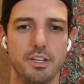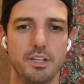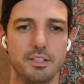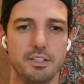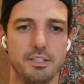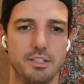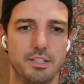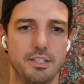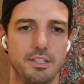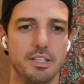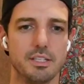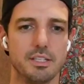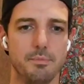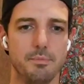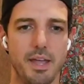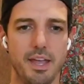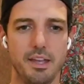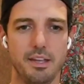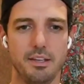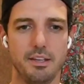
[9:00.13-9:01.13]

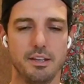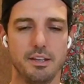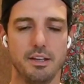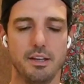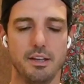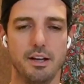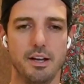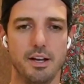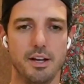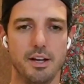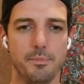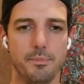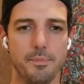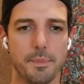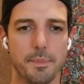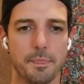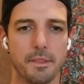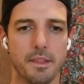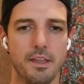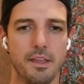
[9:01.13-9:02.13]
dismay.
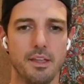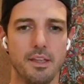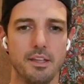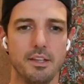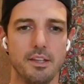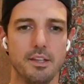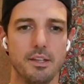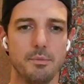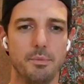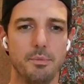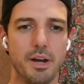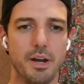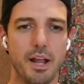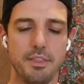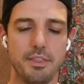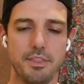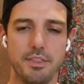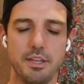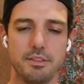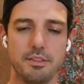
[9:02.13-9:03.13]
But I
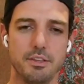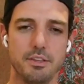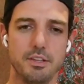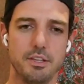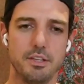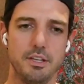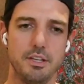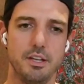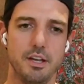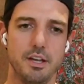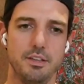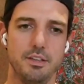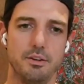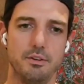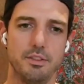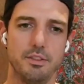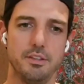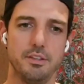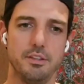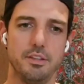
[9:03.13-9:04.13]
think the
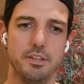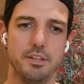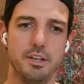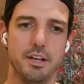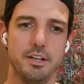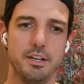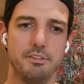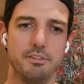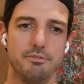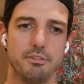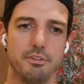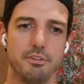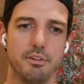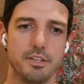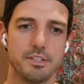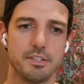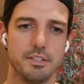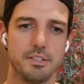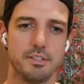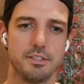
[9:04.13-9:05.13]
idea for
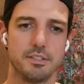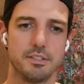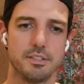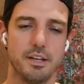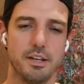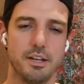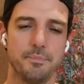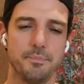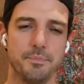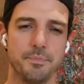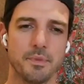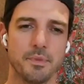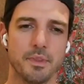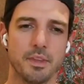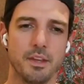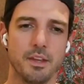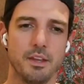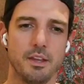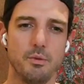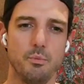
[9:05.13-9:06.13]
us is that
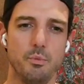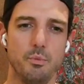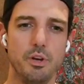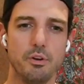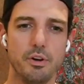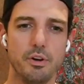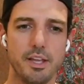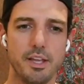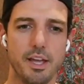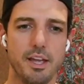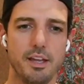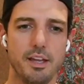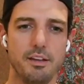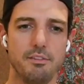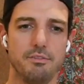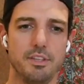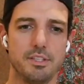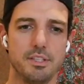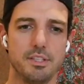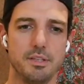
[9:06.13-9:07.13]
we already have
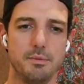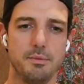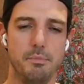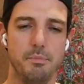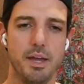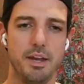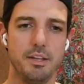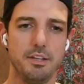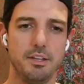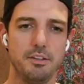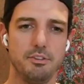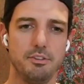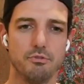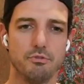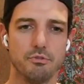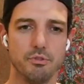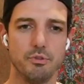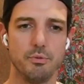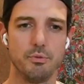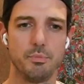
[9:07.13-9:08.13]
this embedded
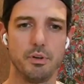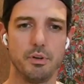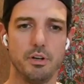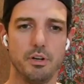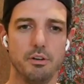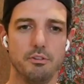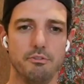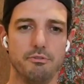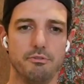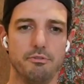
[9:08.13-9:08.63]
group of